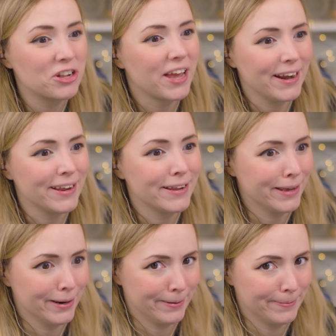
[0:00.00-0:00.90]
80
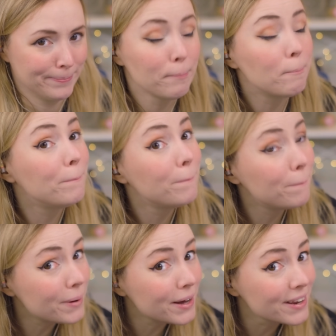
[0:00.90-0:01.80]
gear.
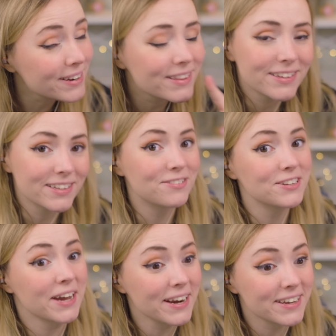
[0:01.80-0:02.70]
But the
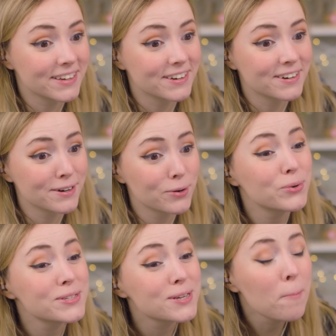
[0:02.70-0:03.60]
level 80 gear
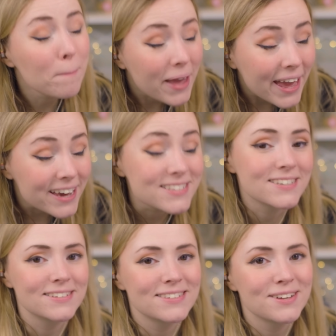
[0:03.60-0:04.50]
was
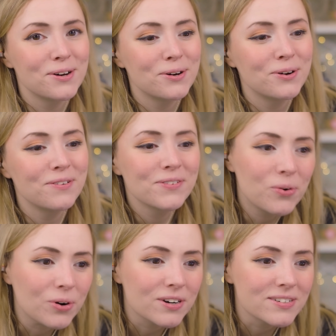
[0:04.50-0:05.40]
amazing, so of
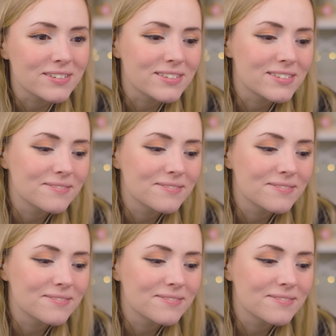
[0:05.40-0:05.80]
course